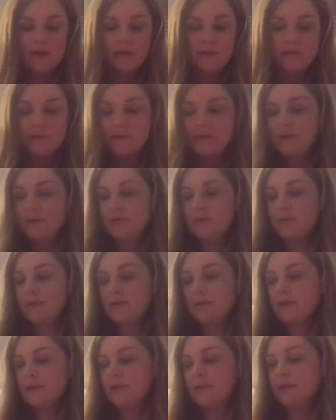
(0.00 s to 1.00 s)
So
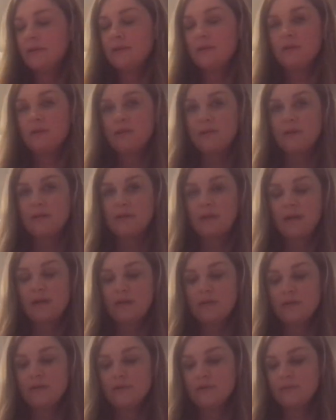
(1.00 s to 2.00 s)
I
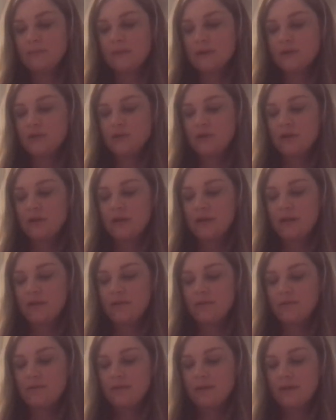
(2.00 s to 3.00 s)
always want to make sure you
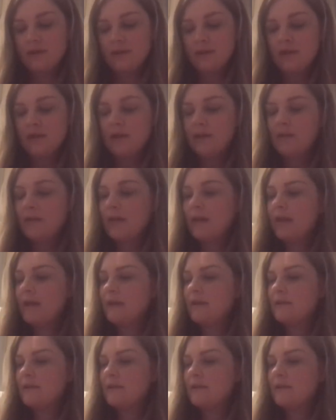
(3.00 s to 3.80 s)
have that.